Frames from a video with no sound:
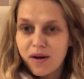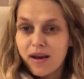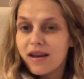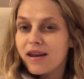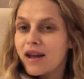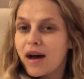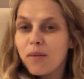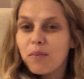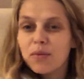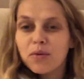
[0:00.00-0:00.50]
my
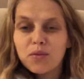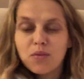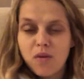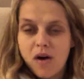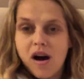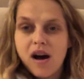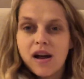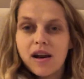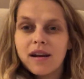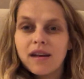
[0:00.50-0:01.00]
number
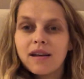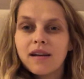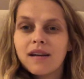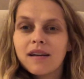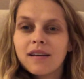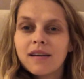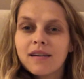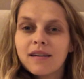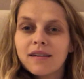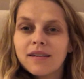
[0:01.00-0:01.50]
1
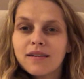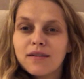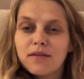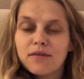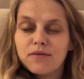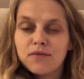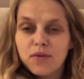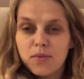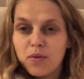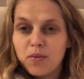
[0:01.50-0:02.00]

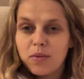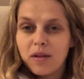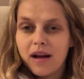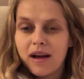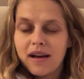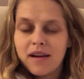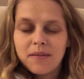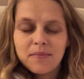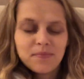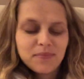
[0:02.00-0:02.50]
football
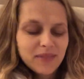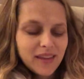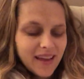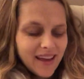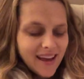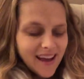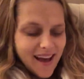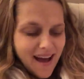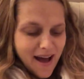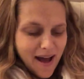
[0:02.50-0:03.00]
player,
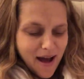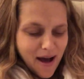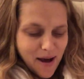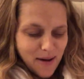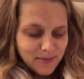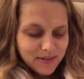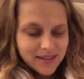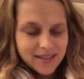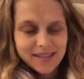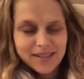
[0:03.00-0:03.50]

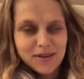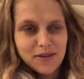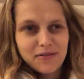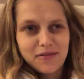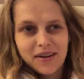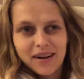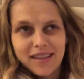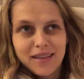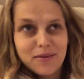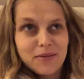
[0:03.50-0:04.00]
which is so
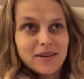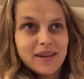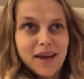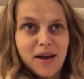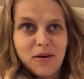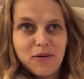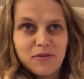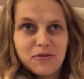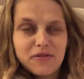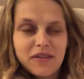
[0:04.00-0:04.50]
funny that we're
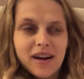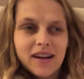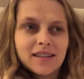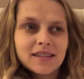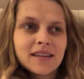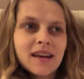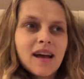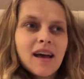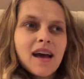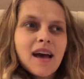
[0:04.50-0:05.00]
now all friends.